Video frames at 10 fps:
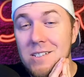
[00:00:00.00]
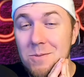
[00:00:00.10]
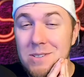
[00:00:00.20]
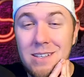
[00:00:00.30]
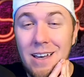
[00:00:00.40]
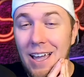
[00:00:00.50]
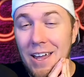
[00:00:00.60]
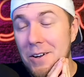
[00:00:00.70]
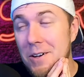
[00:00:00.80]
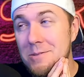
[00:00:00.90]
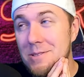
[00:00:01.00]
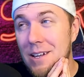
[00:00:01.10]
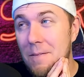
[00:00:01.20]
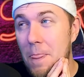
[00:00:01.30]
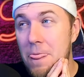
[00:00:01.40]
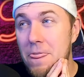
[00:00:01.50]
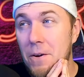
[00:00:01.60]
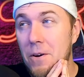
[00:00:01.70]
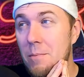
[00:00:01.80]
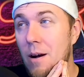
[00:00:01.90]
It was like, I don't know, it was like
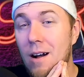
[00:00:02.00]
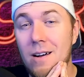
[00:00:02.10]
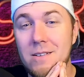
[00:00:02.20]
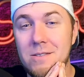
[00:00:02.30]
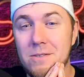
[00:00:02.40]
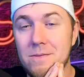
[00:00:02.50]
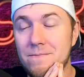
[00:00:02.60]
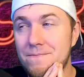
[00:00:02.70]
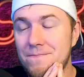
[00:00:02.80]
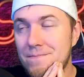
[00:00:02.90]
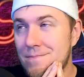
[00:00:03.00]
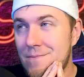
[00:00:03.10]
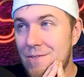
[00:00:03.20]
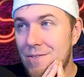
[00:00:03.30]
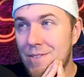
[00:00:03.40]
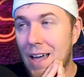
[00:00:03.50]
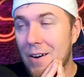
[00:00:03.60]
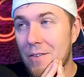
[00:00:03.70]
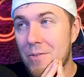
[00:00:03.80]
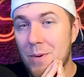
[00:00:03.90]
thirty bucks or, I
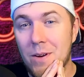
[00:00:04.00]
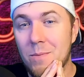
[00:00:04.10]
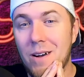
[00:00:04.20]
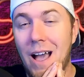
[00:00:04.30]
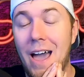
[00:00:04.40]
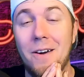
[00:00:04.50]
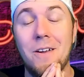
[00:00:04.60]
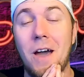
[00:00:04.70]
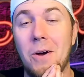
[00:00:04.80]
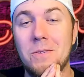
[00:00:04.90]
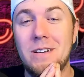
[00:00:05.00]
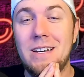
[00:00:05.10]
don't know, three hundred bucks. I don't know.